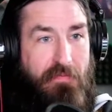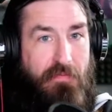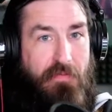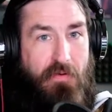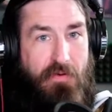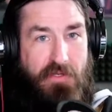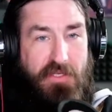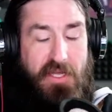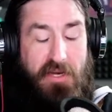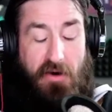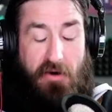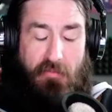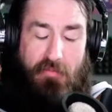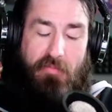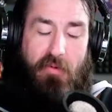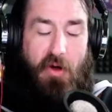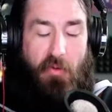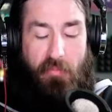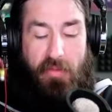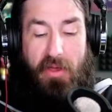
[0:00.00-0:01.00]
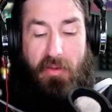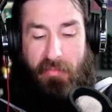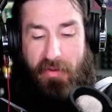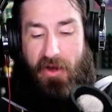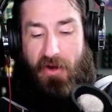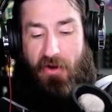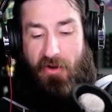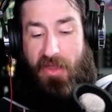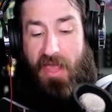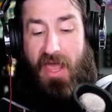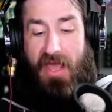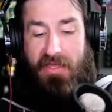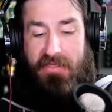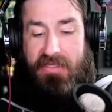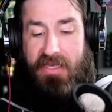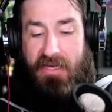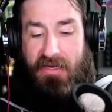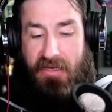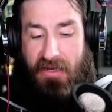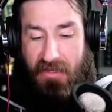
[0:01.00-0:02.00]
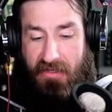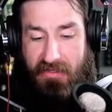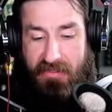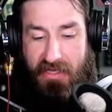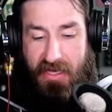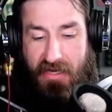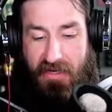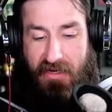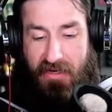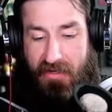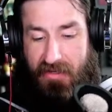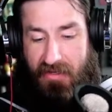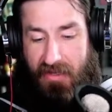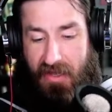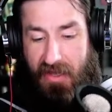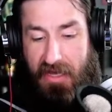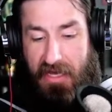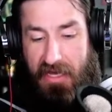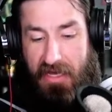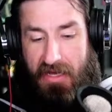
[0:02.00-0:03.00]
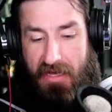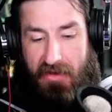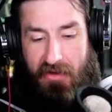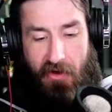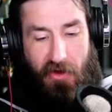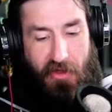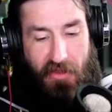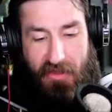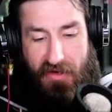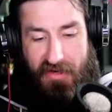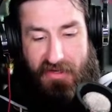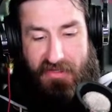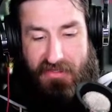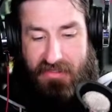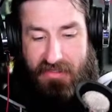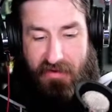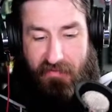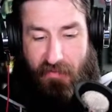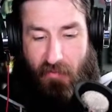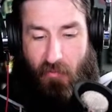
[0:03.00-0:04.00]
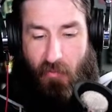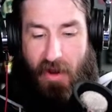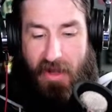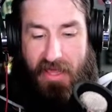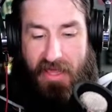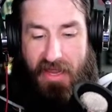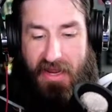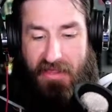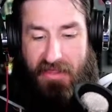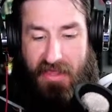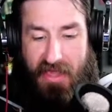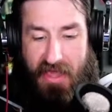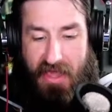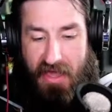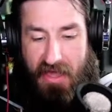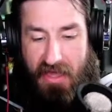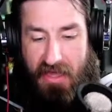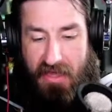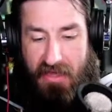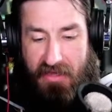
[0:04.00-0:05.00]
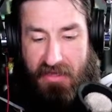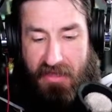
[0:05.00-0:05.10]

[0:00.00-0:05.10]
14, or well, PRK technically, all it is different way to get at the